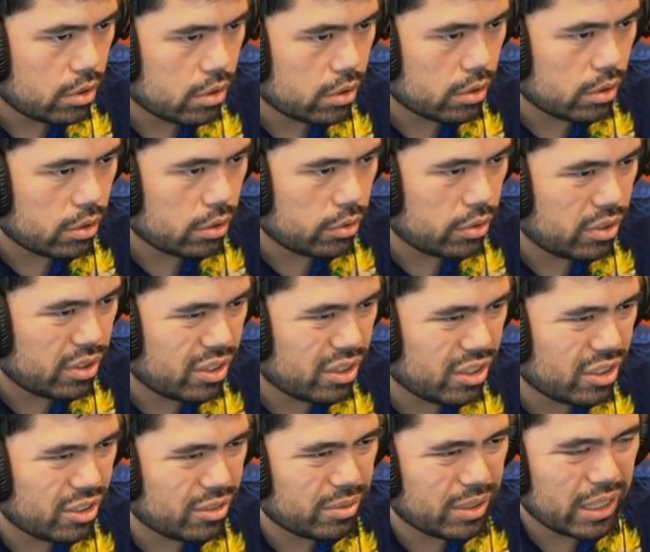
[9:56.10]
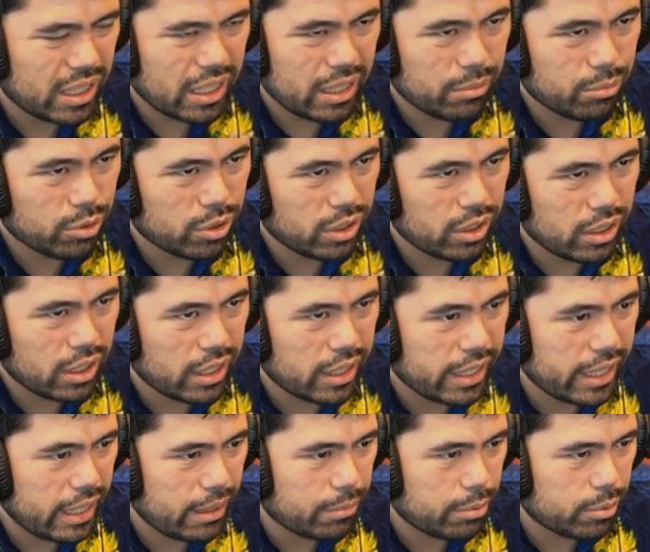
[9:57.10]
I go here. Yeah, I'm really not
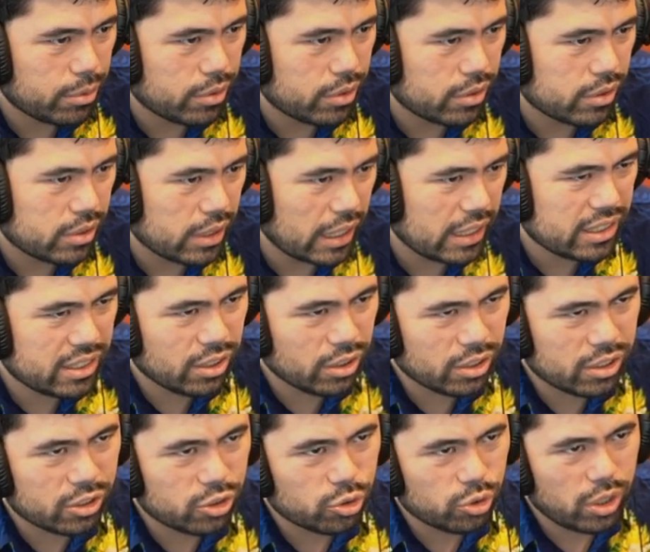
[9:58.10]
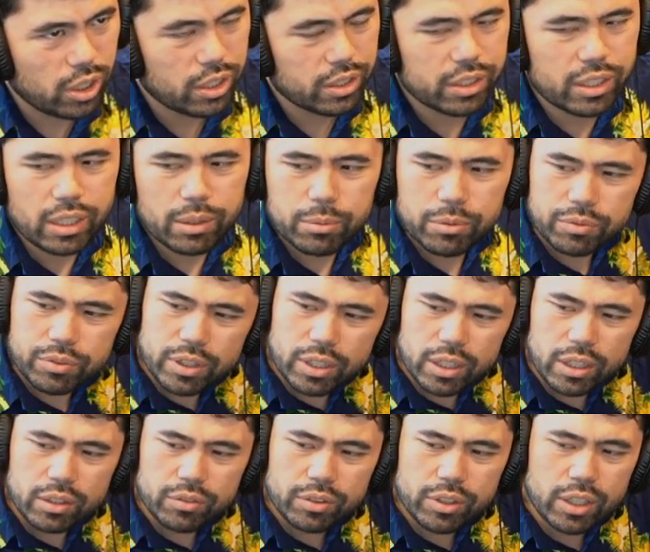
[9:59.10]
happy with this. I still can draw the game, but
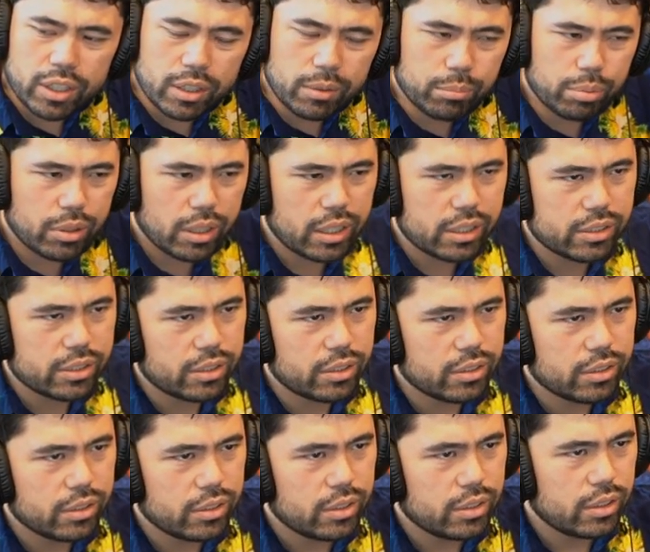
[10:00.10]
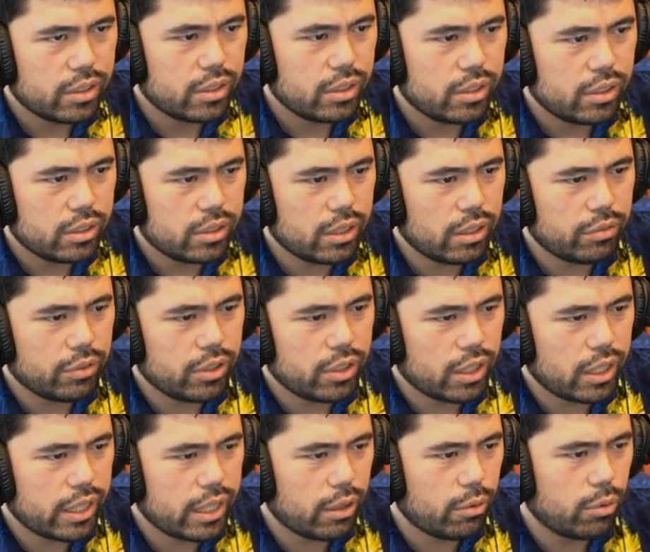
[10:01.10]
very, very unpleasant. Definitely
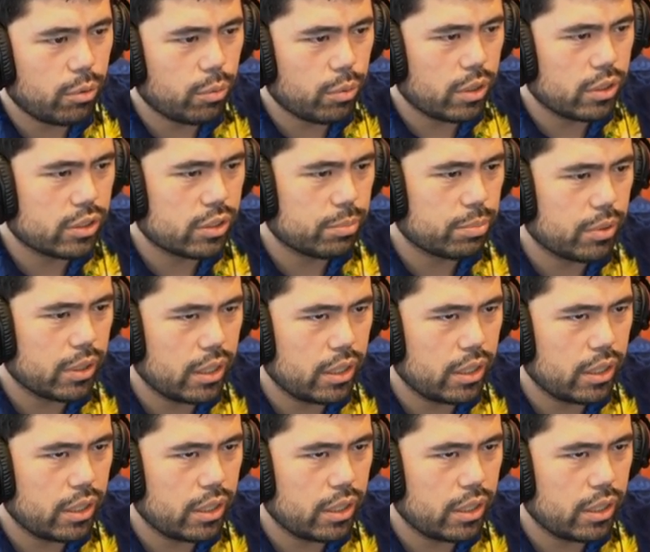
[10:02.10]
not how one wants to play